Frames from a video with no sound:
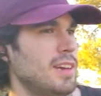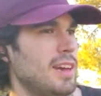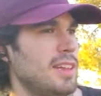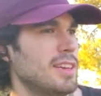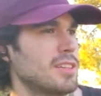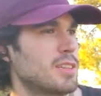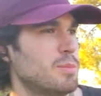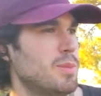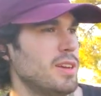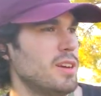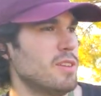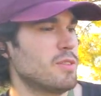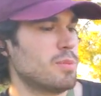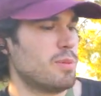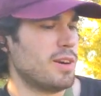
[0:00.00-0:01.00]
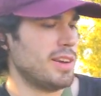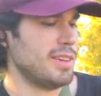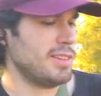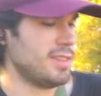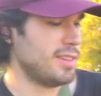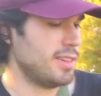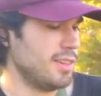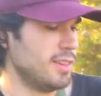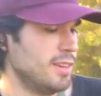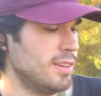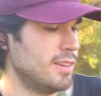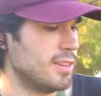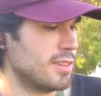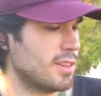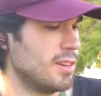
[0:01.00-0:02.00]
I think it's a bit overpriced,
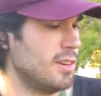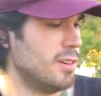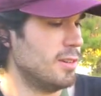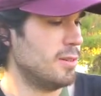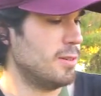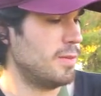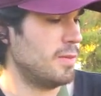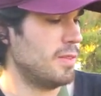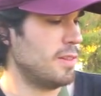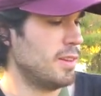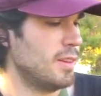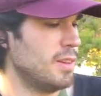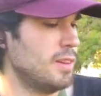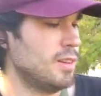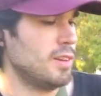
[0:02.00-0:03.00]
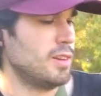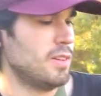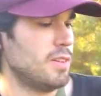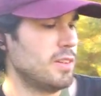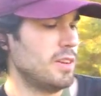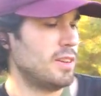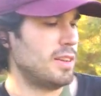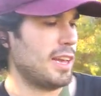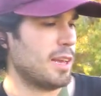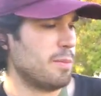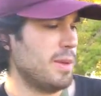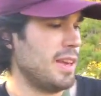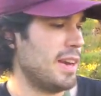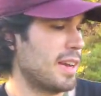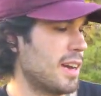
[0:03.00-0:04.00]
so, you know, like
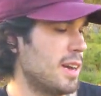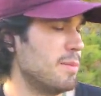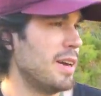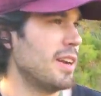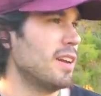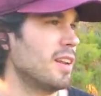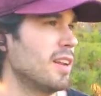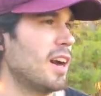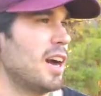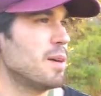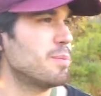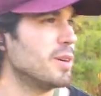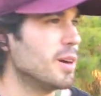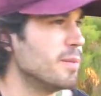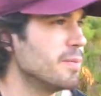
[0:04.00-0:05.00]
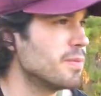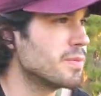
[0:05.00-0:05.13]
me, I got mine on hop-up,